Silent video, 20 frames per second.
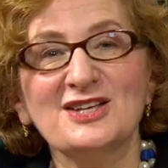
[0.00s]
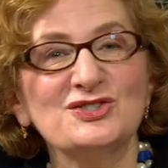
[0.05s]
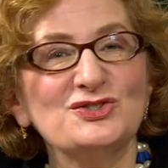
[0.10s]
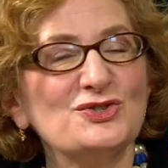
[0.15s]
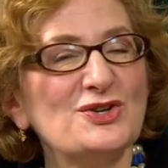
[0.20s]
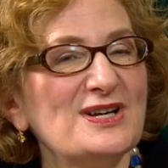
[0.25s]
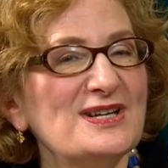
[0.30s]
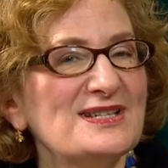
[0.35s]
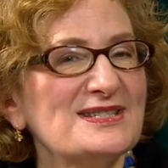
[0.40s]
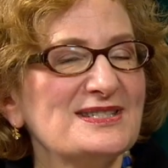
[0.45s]

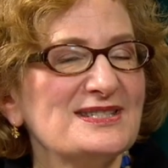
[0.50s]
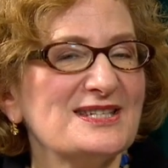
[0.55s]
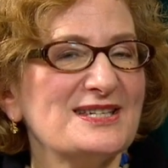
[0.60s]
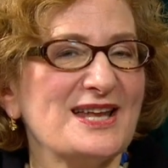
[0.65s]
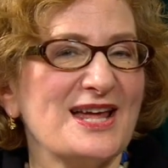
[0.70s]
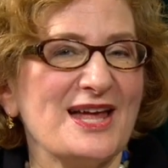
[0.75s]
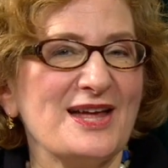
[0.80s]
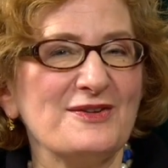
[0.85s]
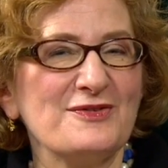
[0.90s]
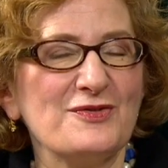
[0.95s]
Join us
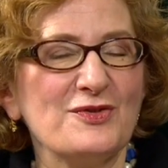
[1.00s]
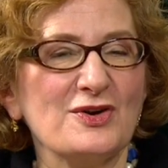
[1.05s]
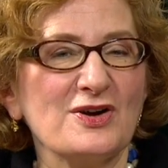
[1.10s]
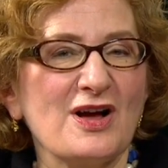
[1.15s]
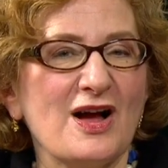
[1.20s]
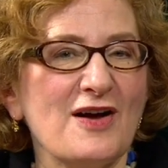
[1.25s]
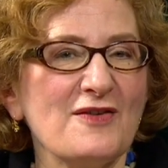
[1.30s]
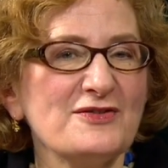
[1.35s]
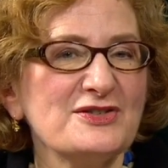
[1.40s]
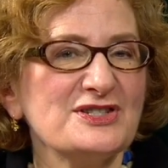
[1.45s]
today for a
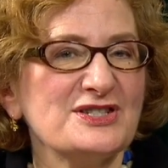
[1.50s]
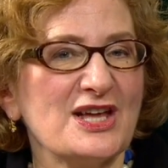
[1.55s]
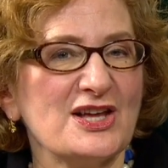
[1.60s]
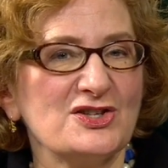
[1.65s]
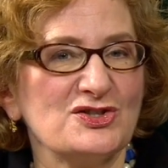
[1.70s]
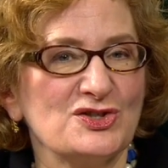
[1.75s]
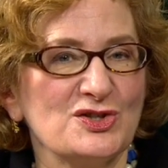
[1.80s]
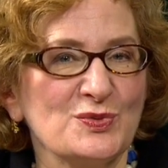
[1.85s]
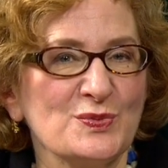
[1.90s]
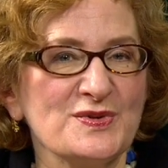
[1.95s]

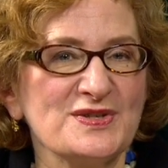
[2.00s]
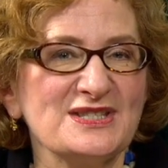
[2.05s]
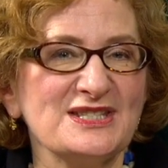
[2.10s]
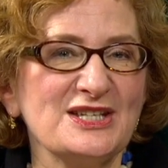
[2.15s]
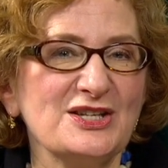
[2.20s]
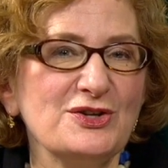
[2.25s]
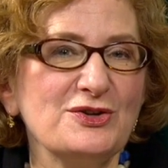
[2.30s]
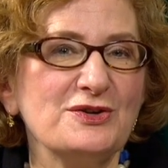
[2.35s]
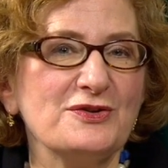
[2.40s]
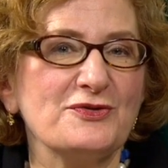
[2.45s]
conversation with
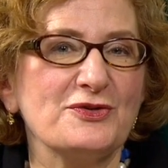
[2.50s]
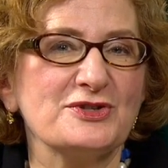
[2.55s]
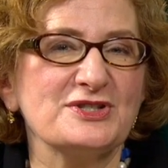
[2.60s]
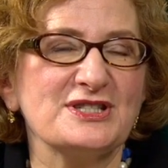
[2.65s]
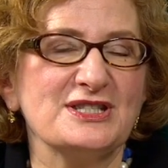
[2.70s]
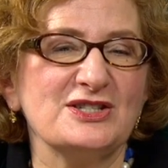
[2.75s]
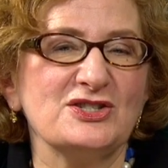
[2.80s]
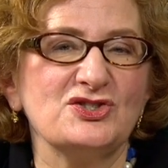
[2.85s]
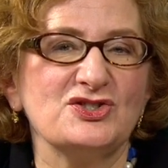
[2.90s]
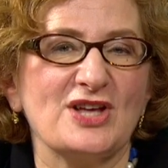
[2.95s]
City
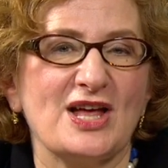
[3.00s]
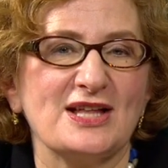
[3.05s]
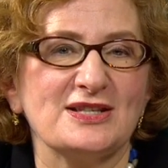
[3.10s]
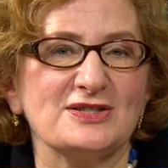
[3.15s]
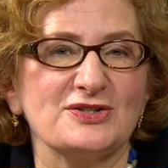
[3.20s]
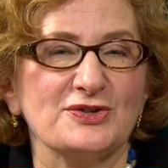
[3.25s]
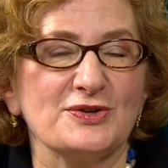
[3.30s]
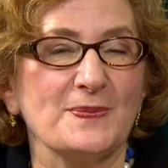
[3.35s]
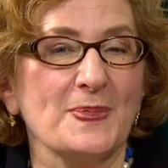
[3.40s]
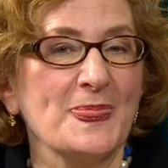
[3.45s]
University
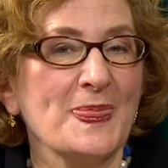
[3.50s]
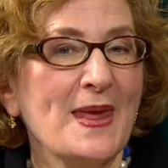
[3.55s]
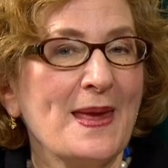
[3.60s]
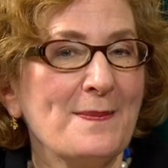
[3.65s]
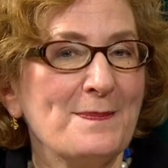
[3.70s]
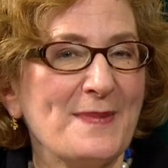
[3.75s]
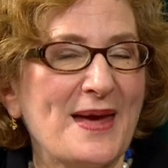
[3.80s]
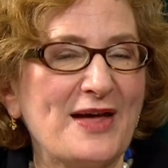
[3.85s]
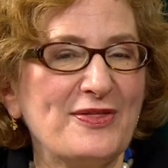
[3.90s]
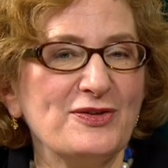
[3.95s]
Chancellor
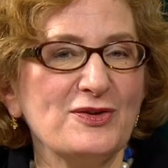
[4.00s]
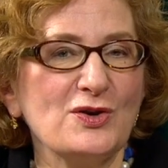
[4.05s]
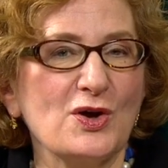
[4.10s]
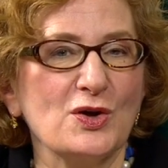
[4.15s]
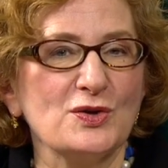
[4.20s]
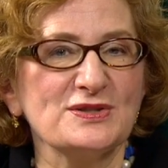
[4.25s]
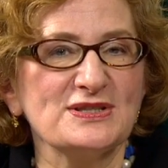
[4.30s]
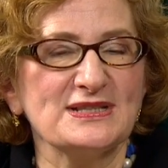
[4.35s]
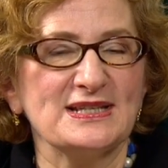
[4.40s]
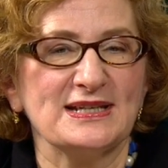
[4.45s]
Matthew
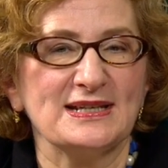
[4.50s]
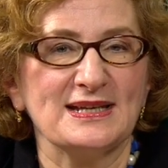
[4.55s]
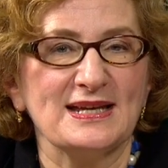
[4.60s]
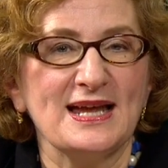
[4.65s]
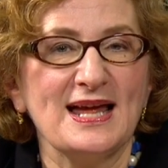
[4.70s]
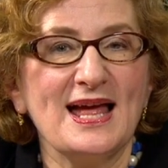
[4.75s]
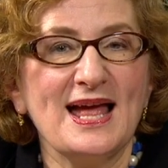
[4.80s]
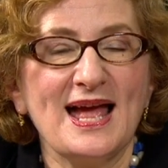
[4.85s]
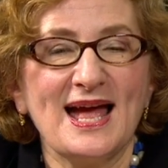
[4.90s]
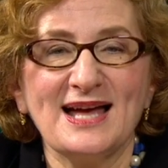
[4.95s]
Goldstein
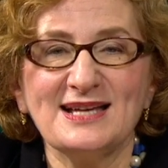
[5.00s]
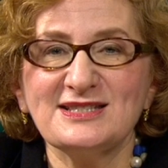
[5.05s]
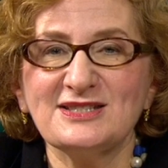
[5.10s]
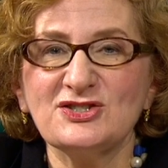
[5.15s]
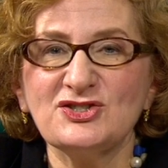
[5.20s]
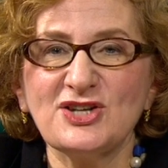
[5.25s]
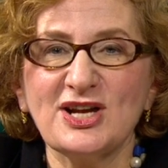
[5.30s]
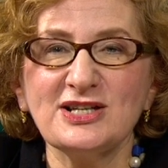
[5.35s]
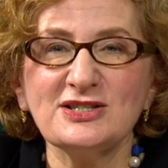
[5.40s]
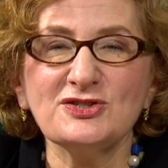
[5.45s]
as the
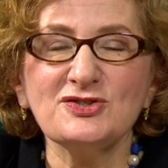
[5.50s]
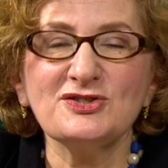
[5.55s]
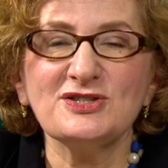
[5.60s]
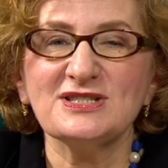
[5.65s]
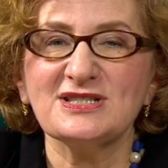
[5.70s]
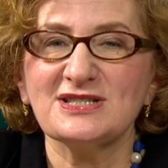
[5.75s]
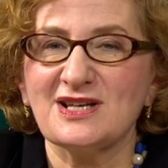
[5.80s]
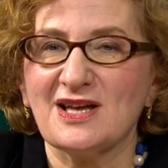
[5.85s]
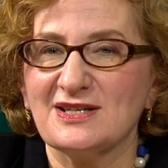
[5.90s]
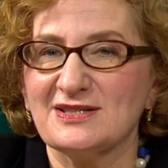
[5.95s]
Chancellor
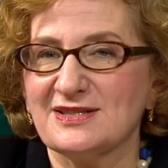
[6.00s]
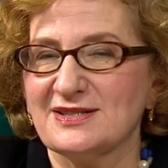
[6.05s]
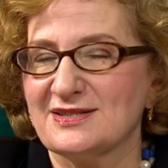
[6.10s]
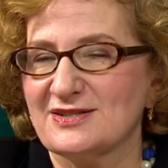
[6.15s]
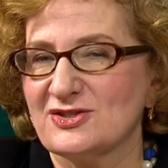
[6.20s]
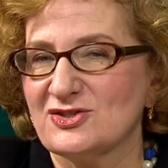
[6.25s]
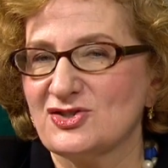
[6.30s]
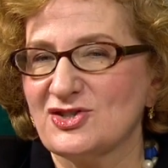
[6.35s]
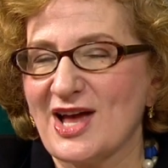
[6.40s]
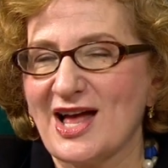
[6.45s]
discusses
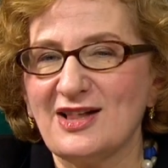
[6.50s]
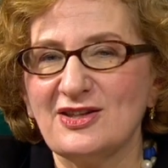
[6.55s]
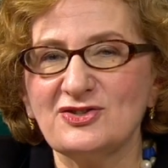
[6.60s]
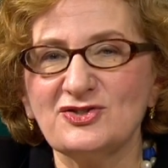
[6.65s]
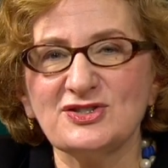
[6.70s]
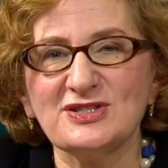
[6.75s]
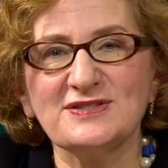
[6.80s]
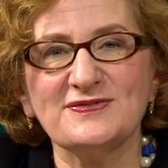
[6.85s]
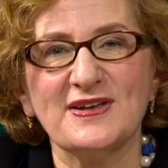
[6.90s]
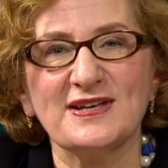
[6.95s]
the
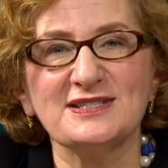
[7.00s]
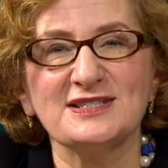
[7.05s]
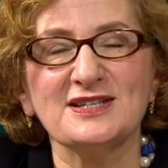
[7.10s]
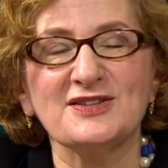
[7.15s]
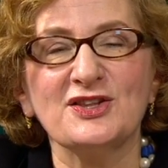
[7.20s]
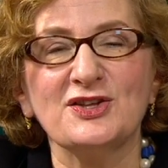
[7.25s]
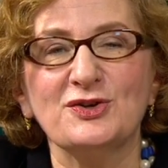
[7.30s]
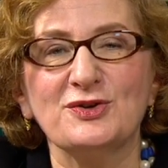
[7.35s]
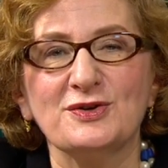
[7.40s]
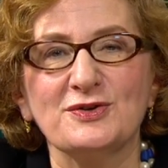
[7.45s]
challenges facing
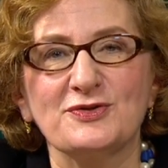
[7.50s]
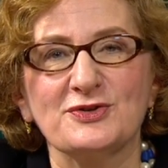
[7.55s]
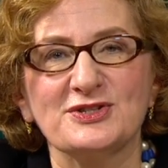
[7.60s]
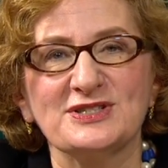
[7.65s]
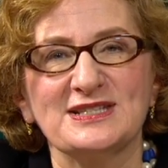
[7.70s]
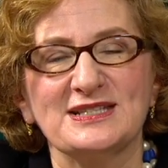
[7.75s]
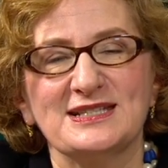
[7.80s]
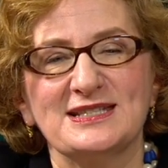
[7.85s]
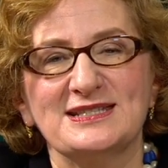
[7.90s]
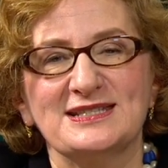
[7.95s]
the
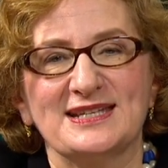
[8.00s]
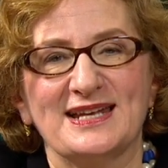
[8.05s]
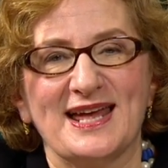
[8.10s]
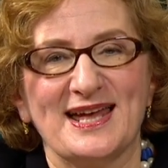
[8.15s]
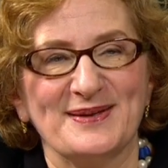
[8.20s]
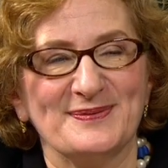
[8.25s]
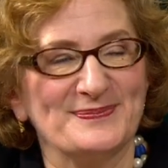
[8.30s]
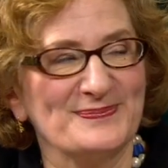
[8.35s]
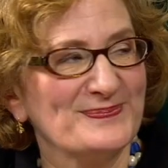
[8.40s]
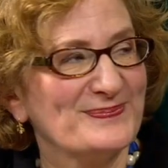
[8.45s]
university
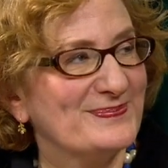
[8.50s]
today.